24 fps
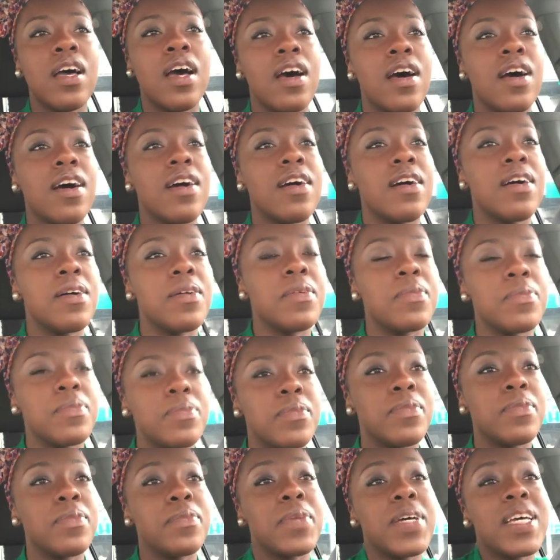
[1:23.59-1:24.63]

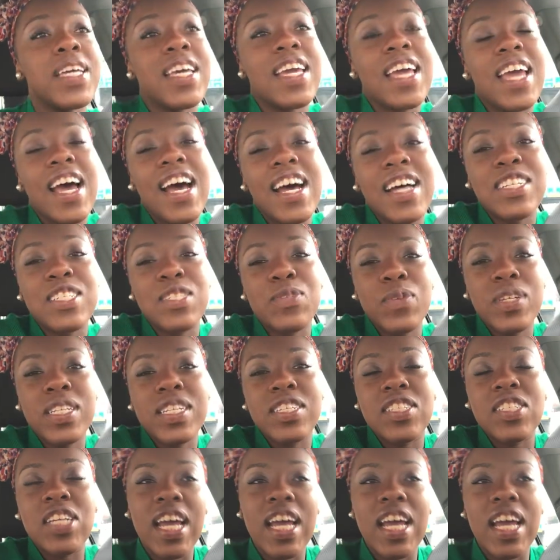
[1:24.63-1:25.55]
Um, but yeah, I just wanted